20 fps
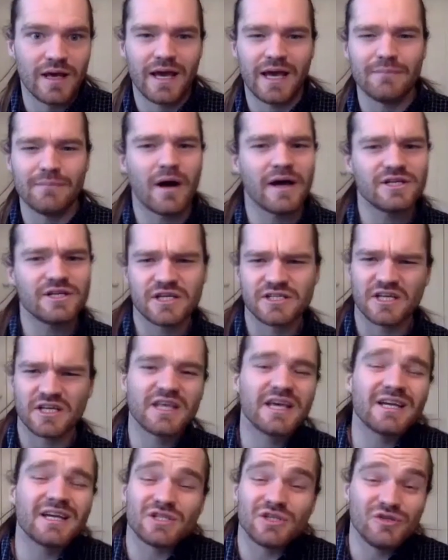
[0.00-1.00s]
It might change. I
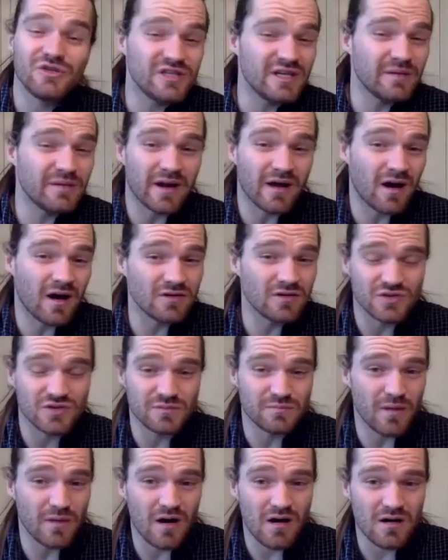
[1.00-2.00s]
think it's usually about one
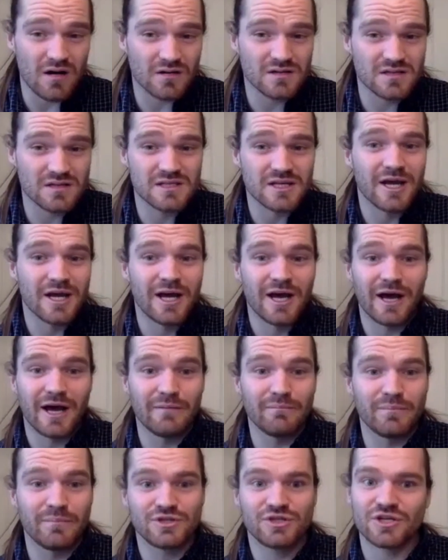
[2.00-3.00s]
hundred marks,
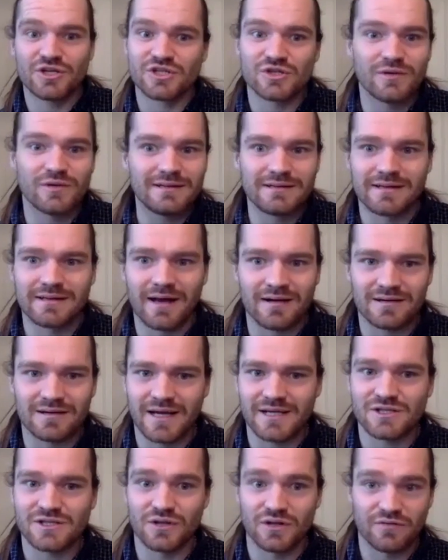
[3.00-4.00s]
um, but just do a little
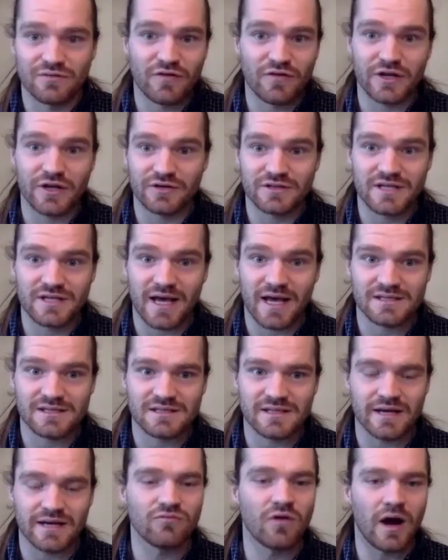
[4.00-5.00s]
calculation on the front of your test.
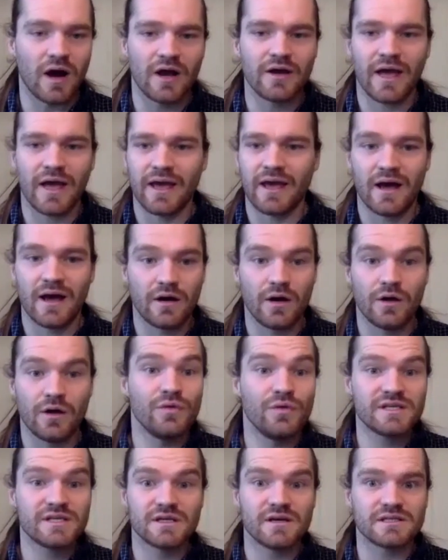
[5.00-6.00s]
Say, right, okay, and
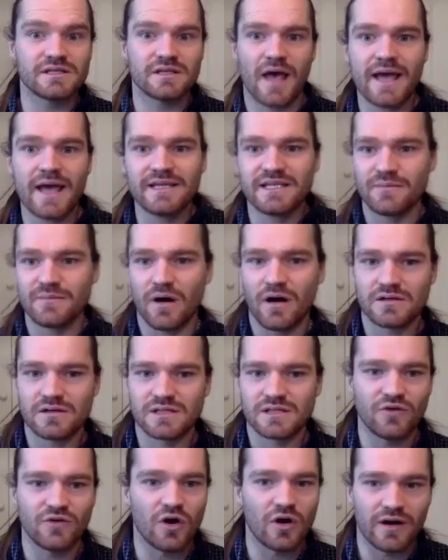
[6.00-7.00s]
this year it's eighty marks,
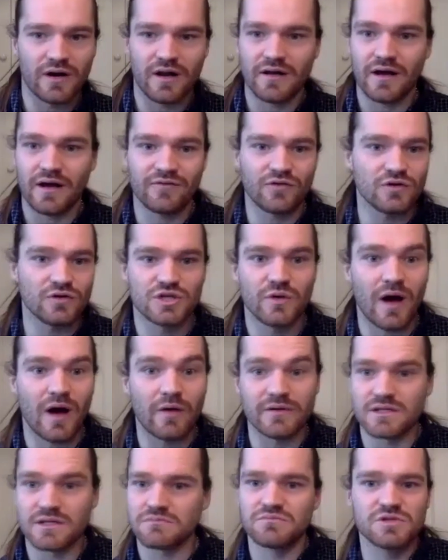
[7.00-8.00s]
and I've got an, I've got two hours.